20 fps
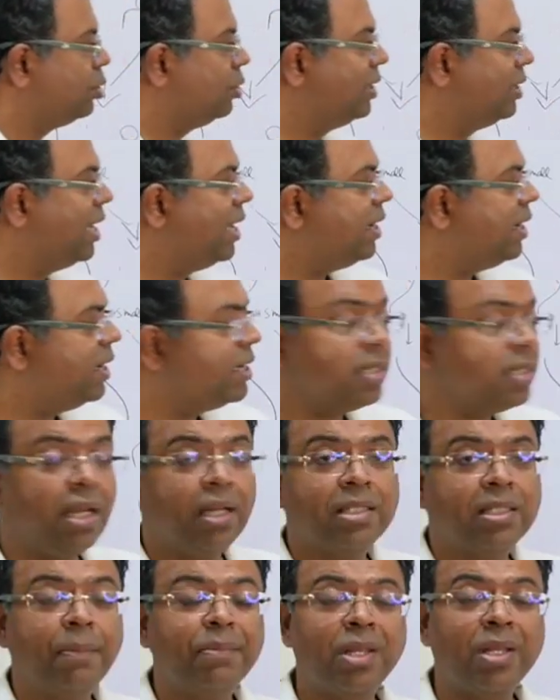So there
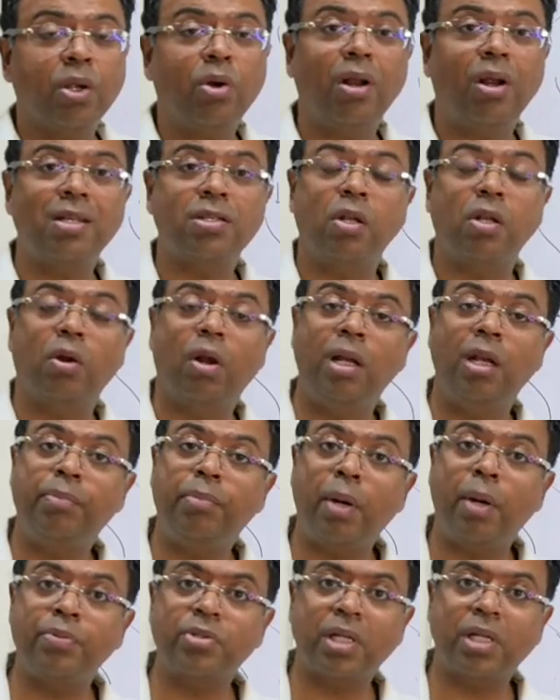is something called as a
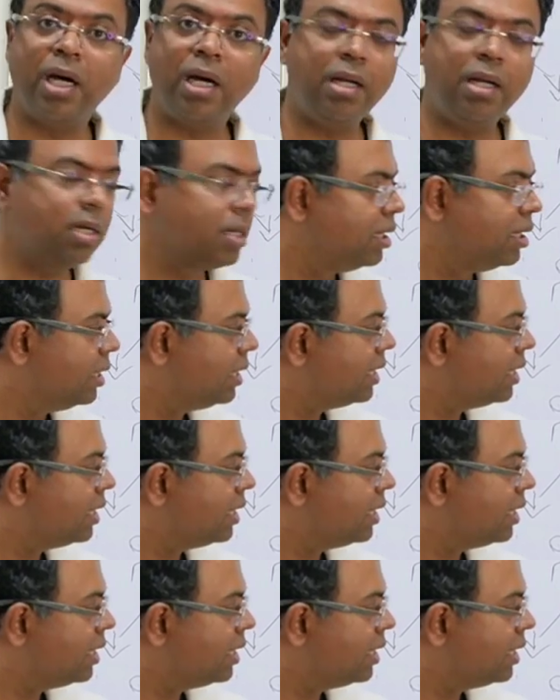lollipop scar.